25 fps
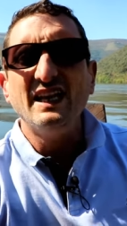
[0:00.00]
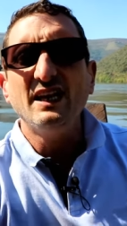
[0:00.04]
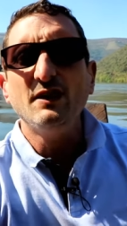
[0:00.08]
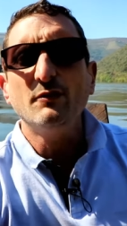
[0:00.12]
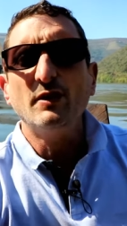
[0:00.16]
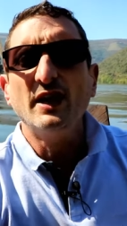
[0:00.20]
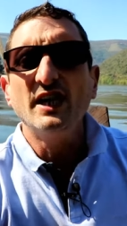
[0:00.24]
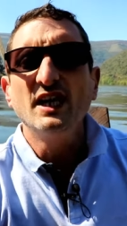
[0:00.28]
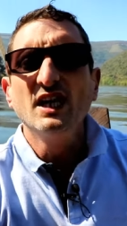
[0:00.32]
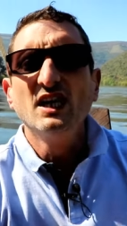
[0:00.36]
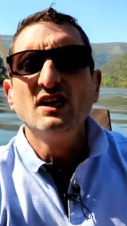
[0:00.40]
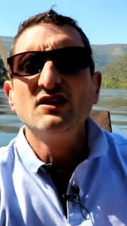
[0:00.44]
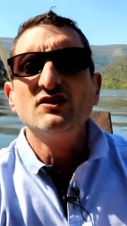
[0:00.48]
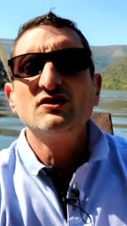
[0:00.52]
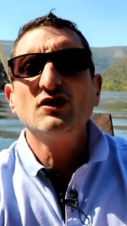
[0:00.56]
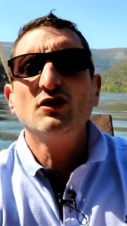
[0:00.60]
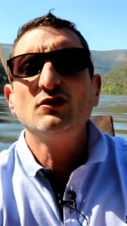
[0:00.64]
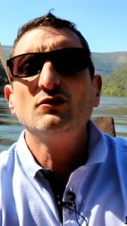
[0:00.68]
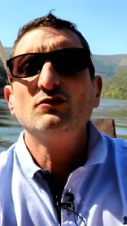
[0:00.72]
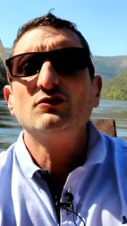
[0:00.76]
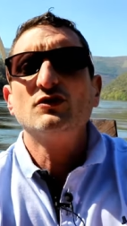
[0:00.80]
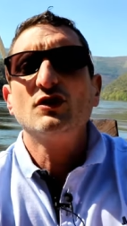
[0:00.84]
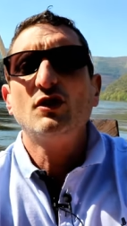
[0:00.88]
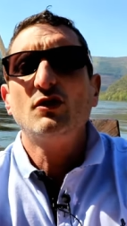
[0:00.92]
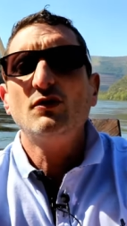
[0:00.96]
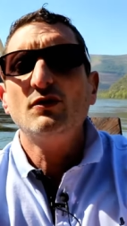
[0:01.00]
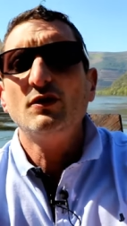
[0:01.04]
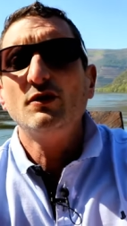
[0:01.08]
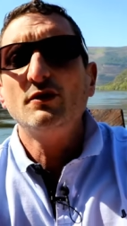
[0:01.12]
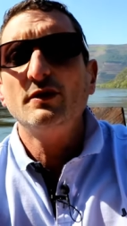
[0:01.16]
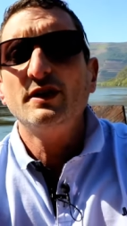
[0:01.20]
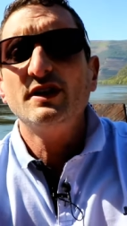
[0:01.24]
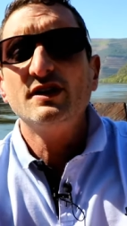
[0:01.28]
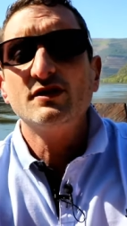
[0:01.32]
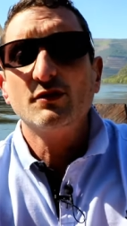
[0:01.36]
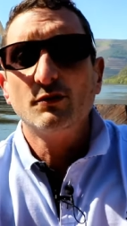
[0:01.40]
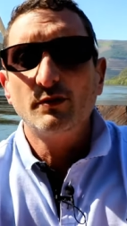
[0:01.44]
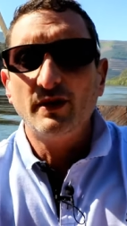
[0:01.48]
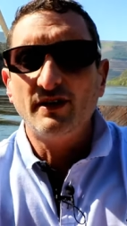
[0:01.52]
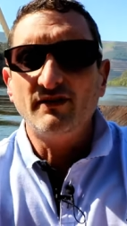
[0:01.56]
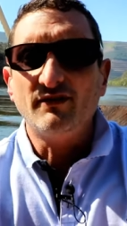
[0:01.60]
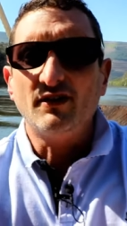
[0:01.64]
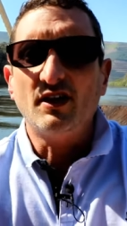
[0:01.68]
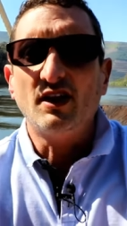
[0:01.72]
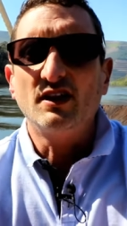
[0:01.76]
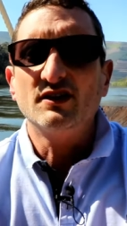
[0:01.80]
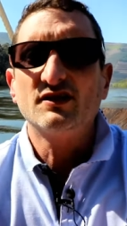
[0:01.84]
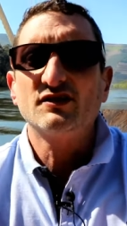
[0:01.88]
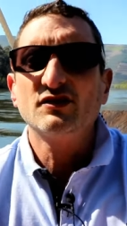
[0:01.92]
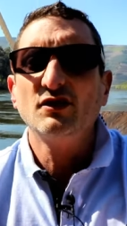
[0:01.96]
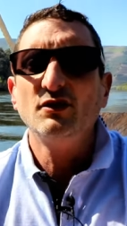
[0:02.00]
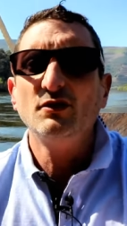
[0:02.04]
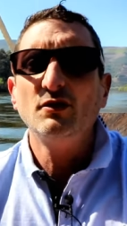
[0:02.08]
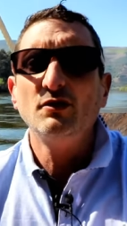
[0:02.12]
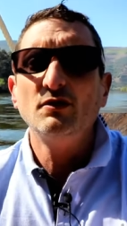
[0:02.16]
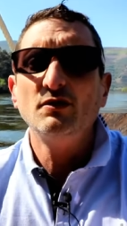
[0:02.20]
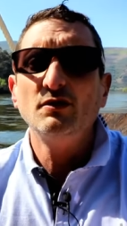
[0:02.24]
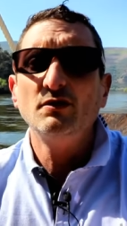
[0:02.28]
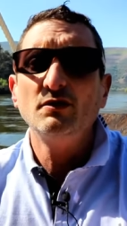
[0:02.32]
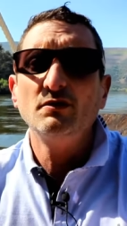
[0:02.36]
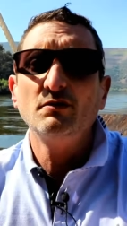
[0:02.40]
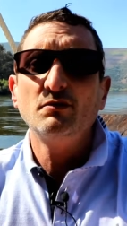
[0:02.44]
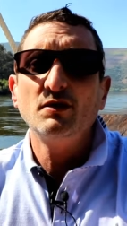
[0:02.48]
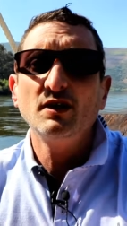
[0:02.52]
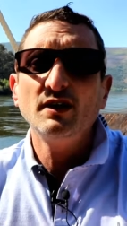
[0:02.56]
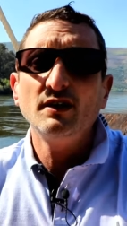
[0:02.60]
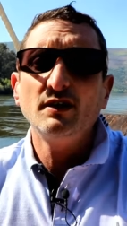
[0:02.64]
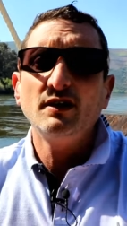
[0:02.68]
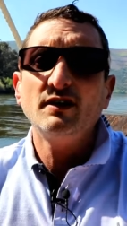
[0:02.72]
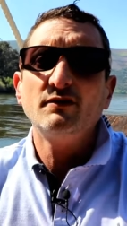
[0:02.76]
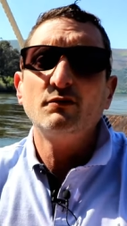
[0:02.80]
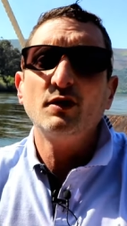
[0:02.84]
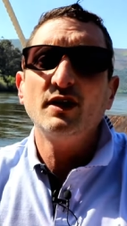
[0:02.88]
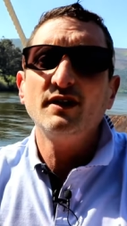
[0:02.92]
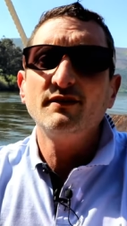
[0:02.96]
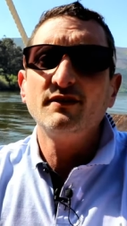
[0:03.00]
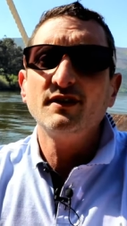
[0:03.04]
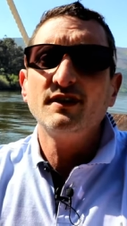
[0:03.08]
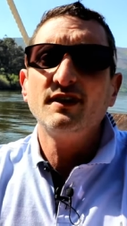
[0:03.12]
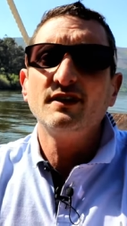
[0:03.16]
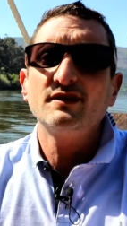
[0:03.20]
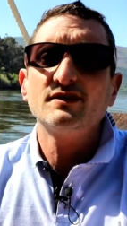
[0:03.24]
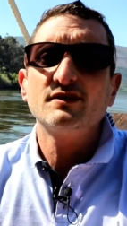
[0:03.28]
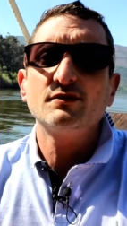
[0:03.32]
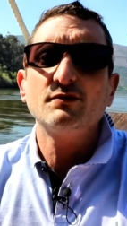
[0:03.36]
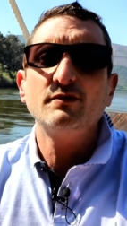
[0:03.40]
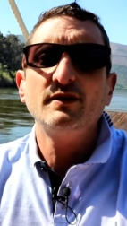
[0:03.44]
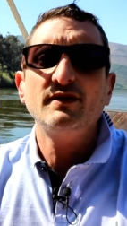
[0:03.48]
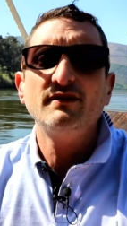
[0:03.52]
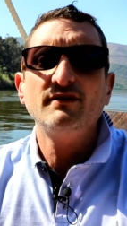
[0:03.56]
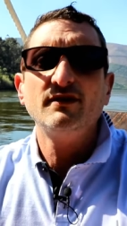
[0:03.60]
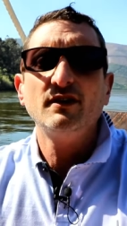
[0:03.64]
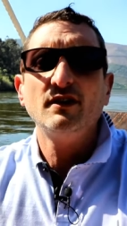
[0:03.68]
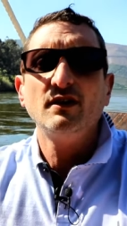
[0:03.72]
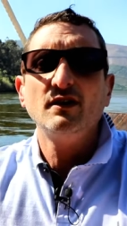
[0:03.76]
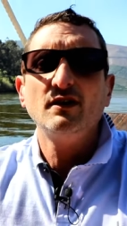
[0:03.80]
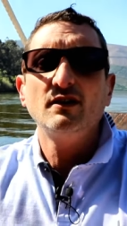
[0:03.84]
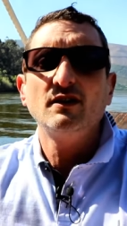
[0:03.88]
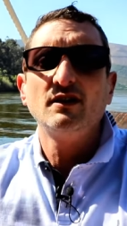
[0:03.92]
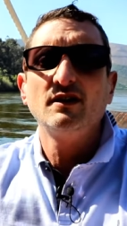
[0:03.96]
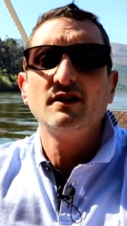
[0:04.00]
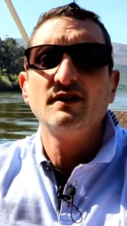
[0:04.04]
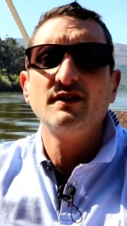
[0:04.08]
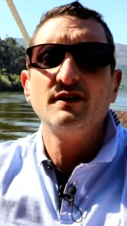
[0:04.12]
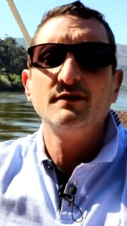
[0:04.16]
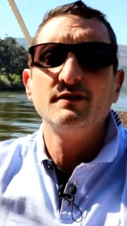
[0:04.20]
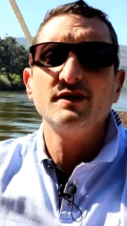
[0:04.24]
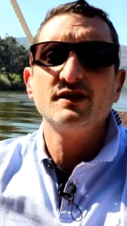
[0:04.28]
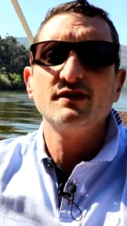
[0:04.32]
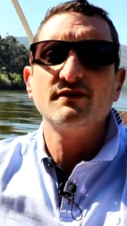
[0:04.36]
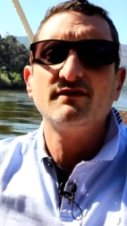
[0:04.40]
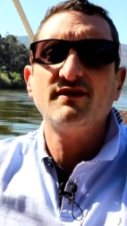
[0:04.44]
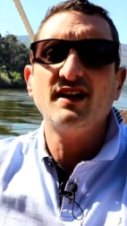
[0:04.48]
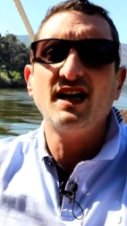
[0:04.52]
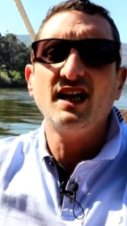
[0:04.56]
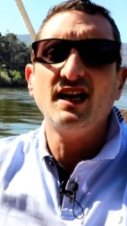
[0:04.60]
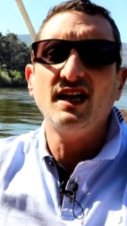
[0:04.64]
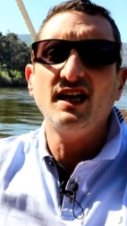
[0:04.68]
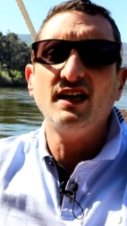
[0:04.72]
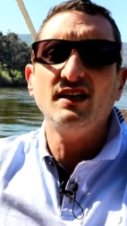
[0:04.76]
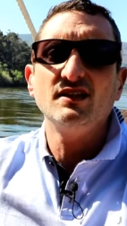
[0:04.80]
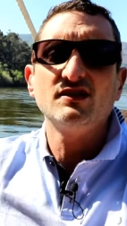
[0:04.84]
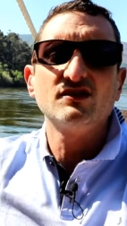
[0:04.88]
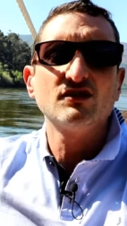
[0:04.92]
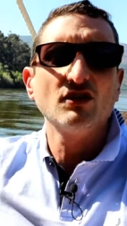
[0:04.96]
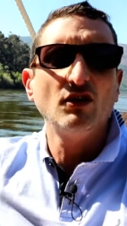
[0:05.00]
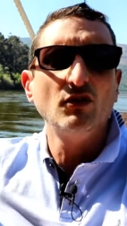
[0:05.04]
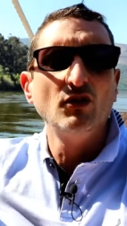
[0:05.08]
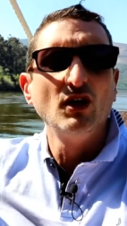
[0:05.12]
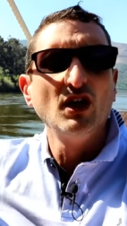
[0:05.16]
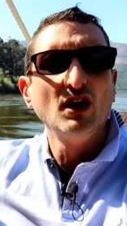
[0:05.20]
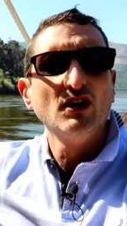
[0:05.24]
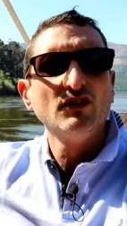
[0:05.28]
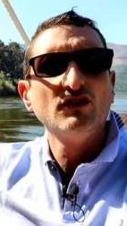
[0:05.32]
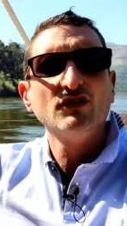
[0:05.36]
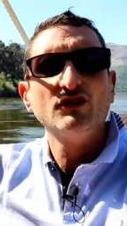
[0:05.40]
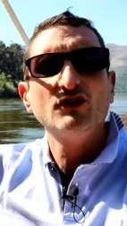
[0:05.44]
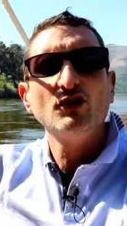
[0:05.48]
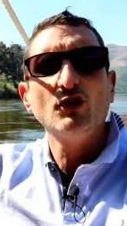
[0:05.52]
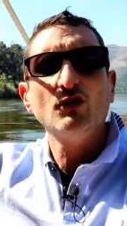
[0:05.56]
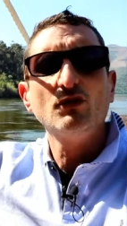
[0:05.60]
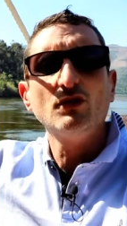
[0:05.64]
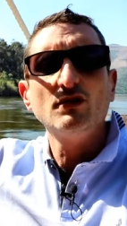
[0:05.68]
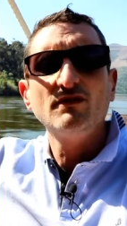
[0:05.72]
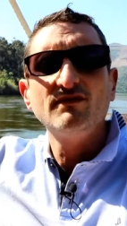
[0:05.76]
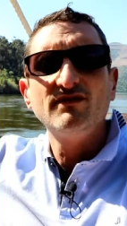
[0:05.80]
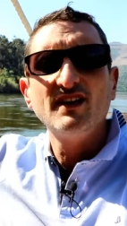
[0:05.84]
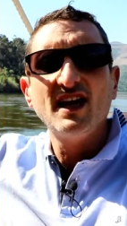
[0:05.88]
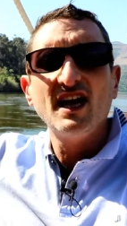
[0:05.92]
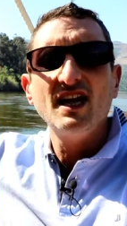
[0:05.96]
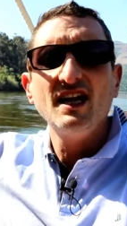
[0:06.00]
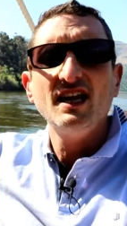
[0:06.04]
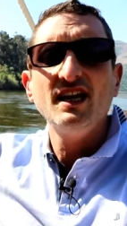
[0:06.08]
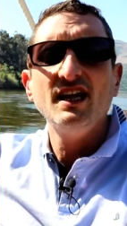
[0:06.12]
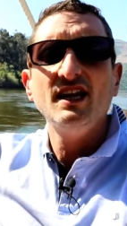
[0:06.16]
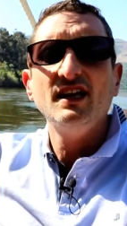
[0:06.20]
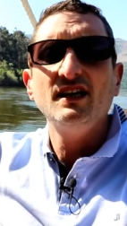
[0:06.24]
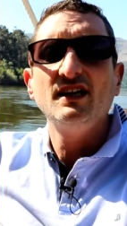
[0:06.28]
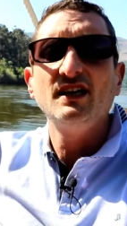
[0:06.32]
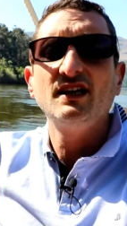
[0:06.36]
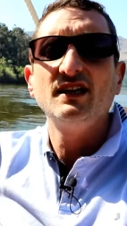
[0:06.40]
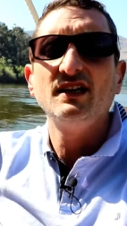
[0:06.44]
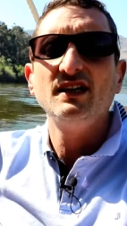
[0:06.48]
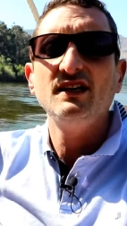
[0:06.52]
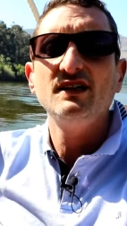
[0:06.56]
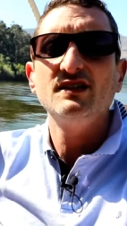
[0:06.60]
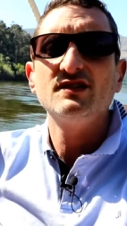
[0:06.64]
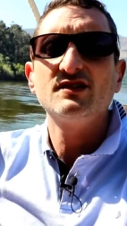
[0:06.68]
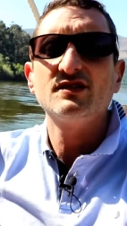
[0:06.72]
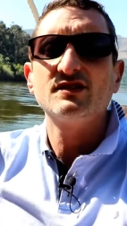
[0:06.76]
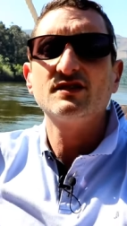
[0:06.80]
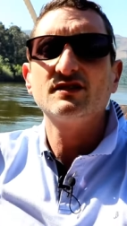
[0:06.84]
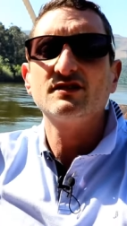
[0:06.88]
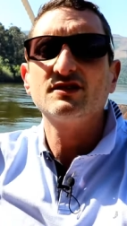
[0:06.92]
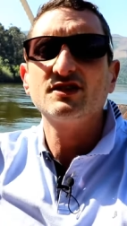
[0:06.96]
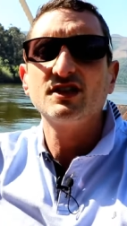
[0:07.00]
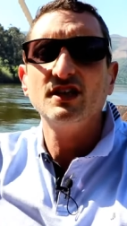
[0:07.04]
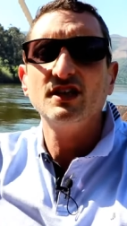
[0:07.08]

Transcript: anyway so Douro is a river so wh wherever there's a river there is a valley so the Douro Valley is